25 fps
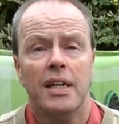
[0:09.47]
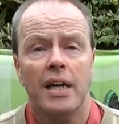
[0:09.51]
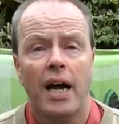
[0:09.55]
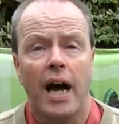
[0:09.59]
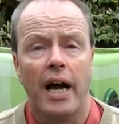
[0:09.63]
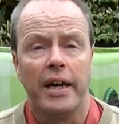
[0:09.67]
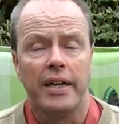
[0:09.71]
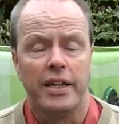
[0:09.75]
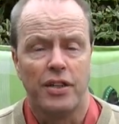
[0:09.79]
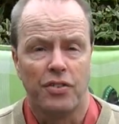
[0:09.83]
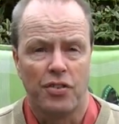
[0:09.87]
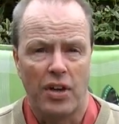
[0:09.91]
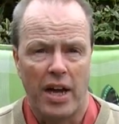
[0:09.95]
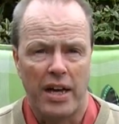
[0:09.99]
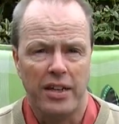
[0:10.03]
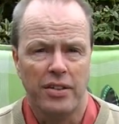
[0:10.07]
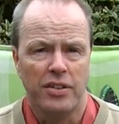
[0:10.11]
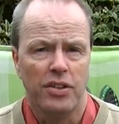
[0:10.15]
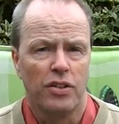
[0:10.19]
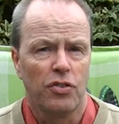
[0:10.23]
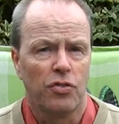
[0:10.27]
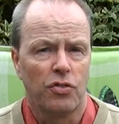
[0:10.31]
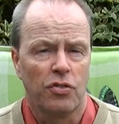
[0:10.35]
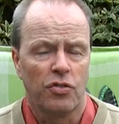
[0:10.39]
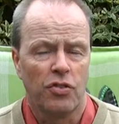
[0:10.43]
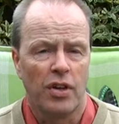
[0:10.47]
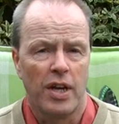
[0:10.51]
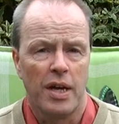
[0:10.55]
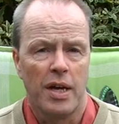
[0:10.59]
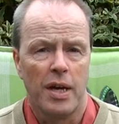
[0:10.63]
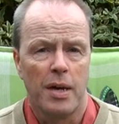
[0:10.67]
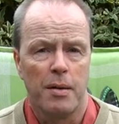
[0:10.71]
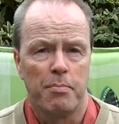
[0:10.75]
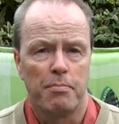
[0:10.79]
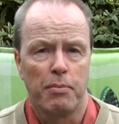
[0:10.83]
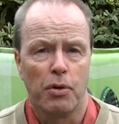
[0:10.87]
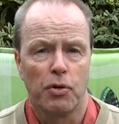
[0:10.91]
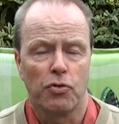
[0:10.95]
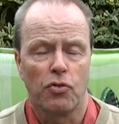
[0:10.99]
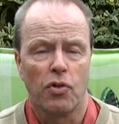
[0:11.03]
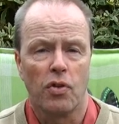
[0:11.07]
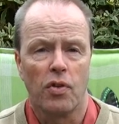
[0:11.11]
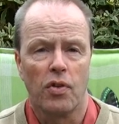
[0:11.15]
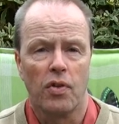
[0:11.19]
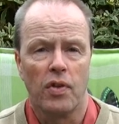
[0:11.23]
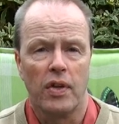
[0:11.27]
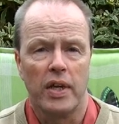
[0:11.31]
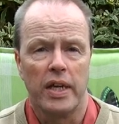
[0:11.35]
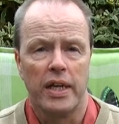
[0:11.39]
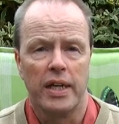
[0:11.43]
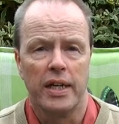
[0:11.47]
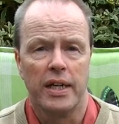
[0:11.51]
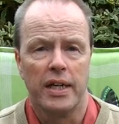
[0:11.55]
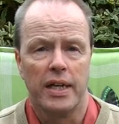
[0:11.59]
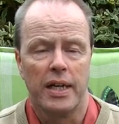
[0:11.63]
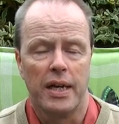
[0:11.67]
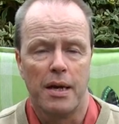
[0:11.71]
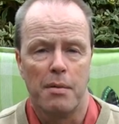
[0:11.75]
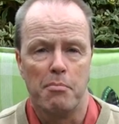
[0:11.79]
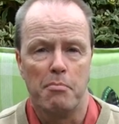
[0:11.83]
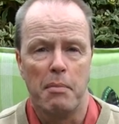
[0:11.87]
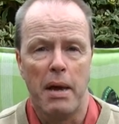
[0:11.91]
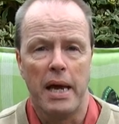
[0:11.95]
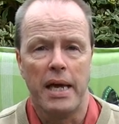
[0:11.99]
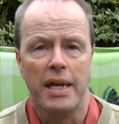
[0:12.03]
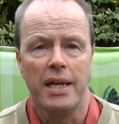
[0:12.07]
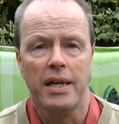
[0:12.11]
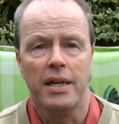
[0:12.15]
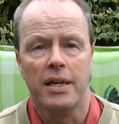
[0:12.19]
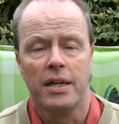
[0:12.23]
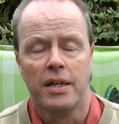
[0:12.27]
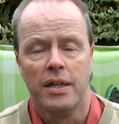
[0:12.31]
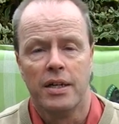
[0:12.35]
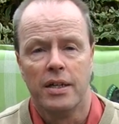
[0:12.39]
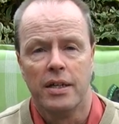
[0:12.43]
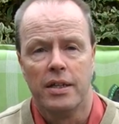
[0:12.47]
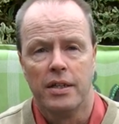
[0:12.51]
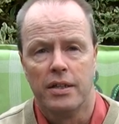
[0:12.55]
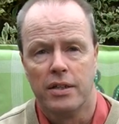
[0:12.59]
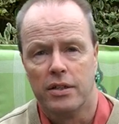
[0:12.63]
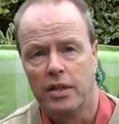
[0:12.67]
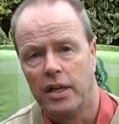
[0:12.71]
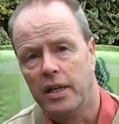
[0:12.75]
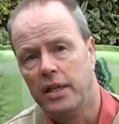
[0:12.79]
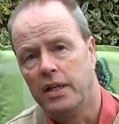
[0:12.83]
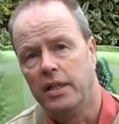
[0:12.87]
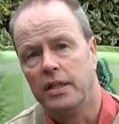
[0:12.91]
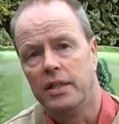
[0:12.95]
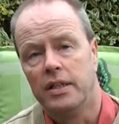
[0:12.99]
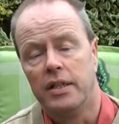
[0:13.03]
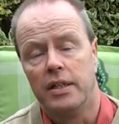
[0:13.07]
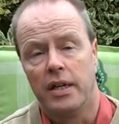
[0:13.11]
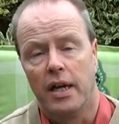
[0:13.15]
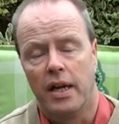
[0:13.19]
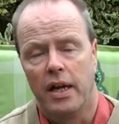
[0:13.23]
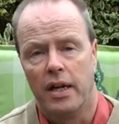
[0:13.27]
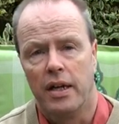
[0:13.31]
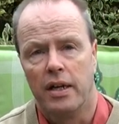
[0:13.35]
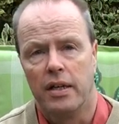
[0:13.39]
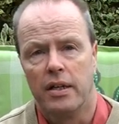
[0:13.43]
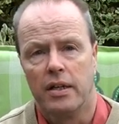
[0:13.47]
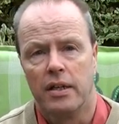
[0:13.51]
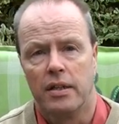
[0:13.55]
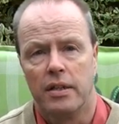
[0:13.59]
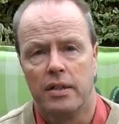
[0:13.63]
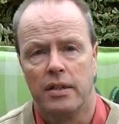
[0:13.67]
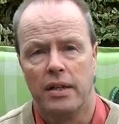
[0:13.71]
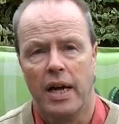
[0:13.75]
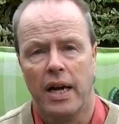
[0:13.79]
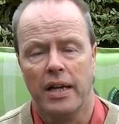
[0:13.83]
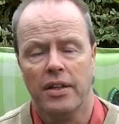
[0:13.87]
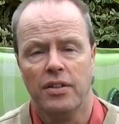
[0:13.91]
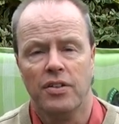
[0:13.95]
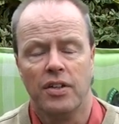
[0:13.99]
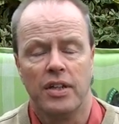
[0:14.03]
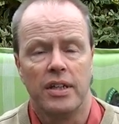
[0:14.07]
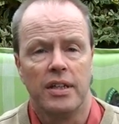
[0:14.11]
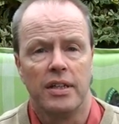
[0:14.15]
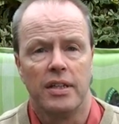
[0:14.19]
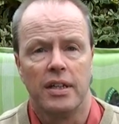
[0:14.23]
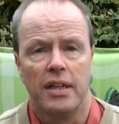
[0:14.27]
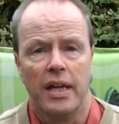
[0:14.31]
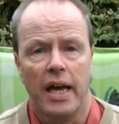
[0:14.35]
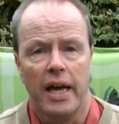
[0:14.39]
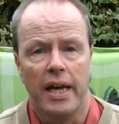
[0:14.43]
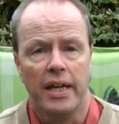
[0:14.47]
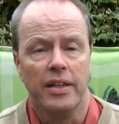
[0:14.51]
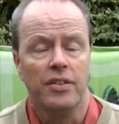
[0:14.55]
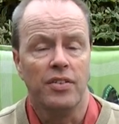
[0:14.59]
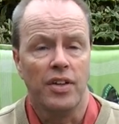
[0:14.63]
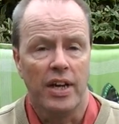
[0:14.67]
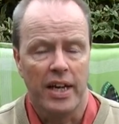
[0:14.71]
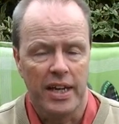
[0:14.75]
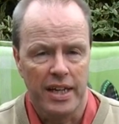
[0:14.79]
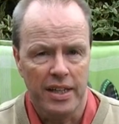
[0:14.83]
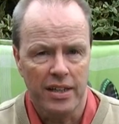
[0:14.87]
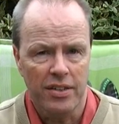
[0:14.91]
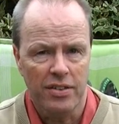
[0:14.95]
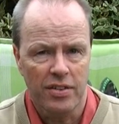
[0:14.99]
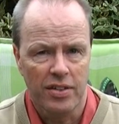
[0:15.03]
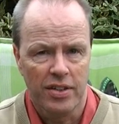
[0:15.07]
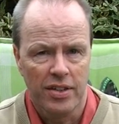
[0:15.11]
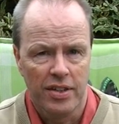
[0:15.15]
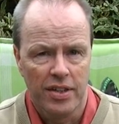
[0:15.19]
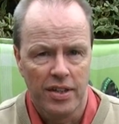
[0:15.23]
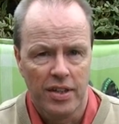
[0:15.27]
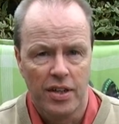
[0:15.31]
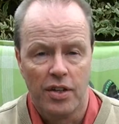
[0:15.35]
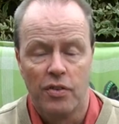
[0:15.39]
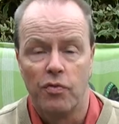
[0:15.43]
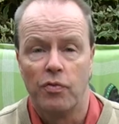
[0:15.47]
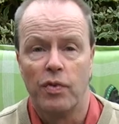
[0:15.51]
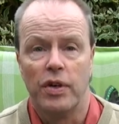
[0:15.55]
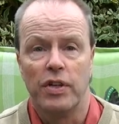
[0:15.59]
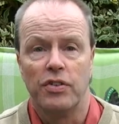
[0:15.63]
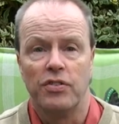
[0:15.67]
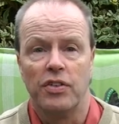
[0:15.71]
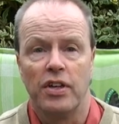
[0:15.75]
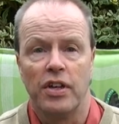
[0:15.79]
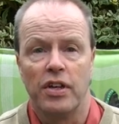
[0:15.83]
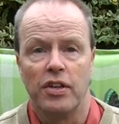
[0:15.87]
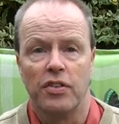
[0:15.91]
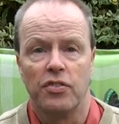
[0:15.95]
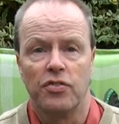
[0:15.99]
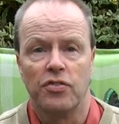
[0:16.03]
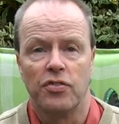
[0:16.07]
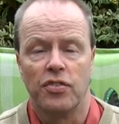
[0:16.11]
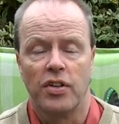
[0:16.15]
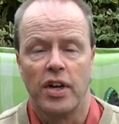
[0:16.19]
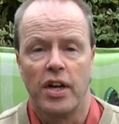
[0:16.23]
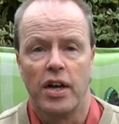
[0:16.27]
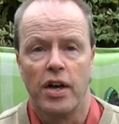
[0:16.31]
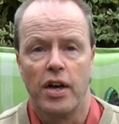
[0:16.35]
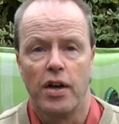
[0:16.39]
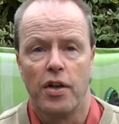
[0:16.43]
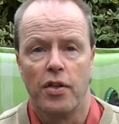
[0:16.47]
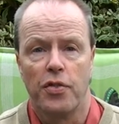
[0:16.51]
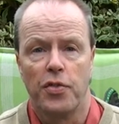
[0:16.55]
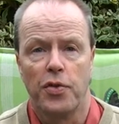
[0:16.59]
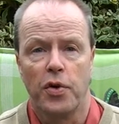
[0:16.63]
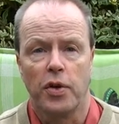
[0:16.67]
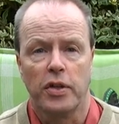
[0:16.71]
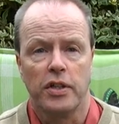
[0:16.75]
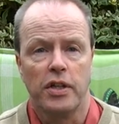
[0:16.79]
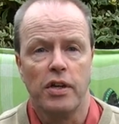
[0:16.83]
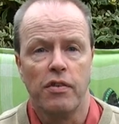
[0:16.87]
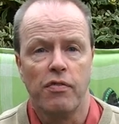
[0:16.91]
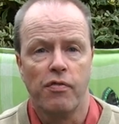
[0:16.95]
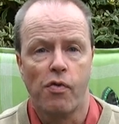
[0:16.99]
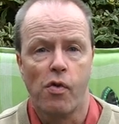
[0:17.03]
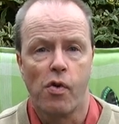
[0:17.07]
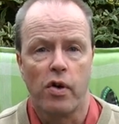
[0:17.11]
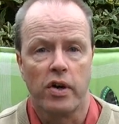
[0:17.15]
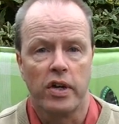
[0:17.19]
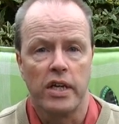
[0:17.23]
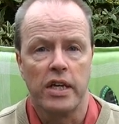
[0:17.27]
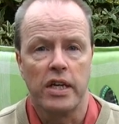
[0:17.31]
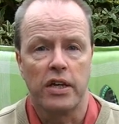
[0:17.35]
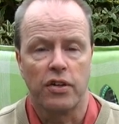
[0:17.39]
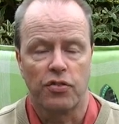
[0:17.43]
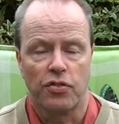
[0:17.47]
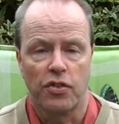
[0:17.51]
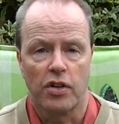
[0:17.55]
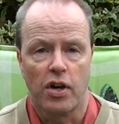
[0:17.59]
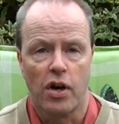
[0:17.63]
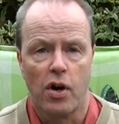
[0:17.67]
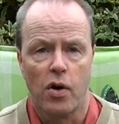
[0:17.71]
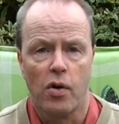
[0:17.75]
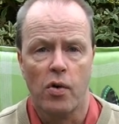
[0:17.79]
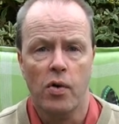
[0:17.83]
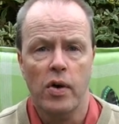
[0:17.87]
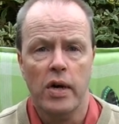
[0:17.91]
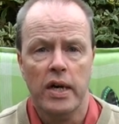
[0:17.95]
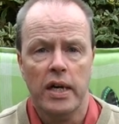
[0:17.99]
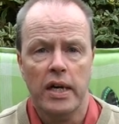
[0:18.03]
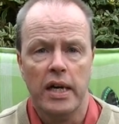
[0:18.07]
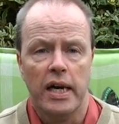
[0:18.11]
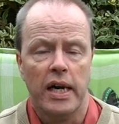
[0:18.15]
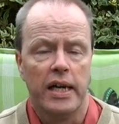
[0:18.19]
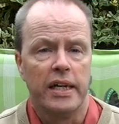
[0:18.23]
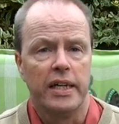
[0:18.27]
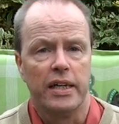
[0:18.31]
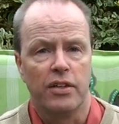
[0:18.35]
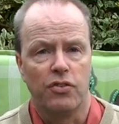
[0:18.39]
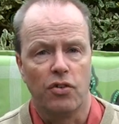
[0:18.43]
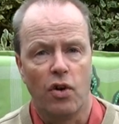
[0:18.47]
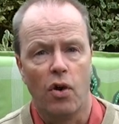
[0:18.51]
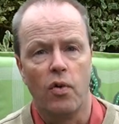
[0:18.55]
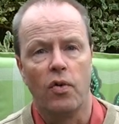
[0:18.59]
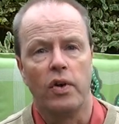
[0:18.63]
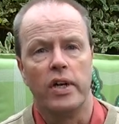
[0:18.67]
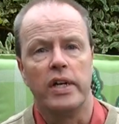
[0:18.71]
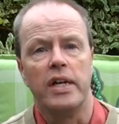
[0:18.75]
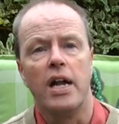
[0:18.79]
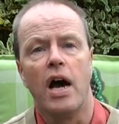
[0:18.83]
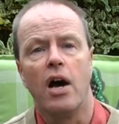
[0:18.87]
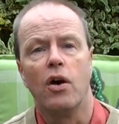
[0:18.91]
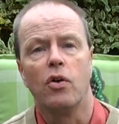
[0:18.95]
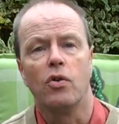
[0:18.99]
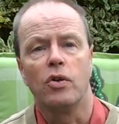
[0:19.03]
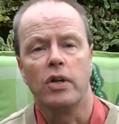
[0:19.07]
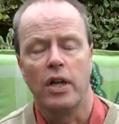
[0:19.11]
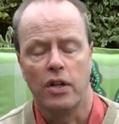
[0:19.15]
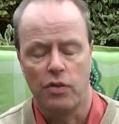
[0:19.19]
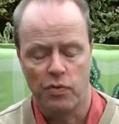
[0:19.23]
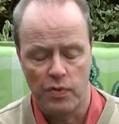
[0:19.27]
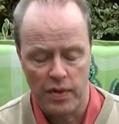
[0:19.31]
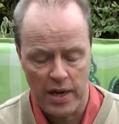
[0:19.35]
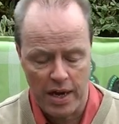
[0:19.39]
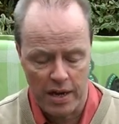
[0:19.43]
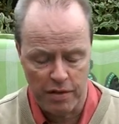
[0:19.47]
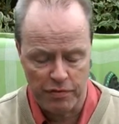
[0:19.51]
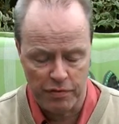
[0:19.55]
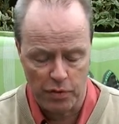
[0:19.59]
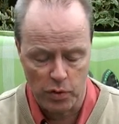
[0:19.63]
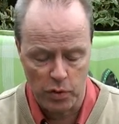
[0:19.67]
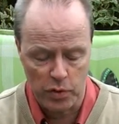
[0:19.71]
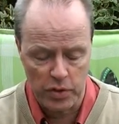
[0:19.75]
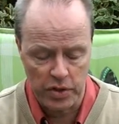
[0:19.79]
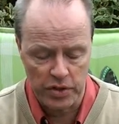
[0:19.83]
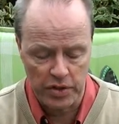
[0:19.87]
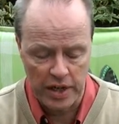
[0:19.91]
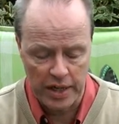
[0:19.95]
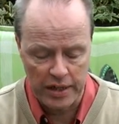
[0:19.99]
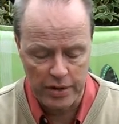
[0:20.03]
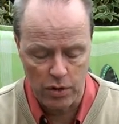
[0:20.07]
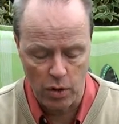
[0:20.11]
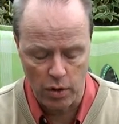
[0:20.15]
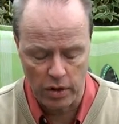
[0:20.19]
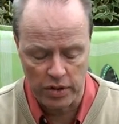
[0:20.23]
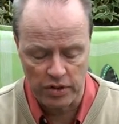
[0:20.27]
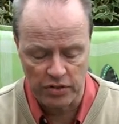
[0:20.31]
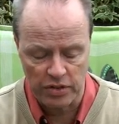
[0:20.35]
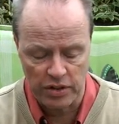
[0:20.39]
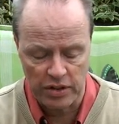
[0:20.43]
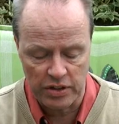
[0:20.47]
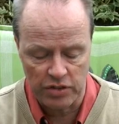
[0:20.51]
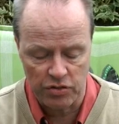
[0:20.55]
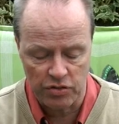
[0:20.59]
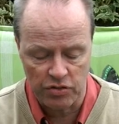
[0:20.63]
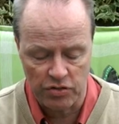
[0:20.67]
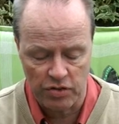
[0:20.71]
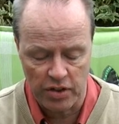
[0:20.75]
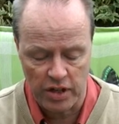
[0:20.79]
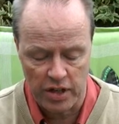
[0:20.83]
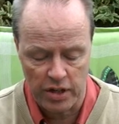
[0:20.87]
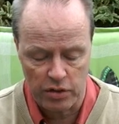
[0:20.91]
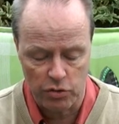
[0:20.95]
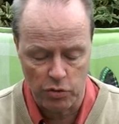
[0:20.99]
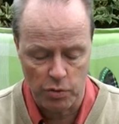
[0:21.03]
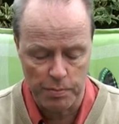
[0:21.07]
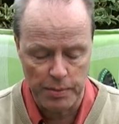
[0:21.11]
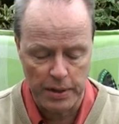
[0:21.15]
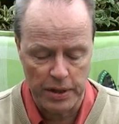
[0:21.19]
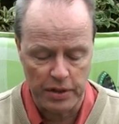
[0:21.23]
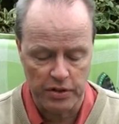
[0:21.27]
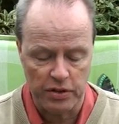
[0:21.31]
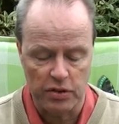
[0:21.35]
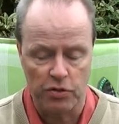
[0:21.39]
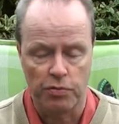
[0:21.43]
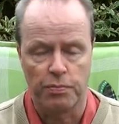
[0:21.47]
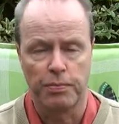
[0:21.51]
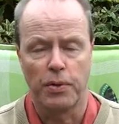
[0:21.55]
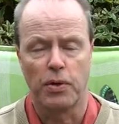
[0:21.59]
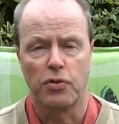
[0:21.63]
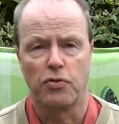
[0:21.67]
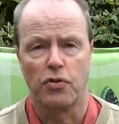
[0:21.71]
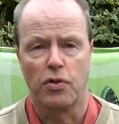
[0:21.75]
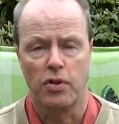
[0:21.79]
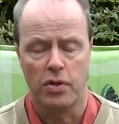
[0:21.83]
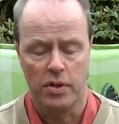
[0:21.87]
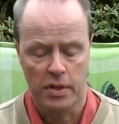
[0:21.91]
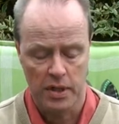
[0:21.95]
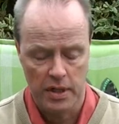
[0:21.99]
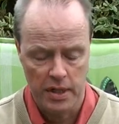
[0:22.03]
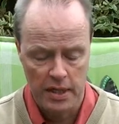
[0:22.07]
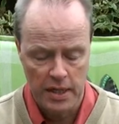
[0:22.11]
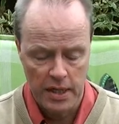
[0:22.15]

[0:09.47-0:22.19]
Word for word: I designed this uh, puzzle in uh, May uh, 1988, which is uh, 34 years ago, and it's only now that we have all the technologies uh, to build this puzzle.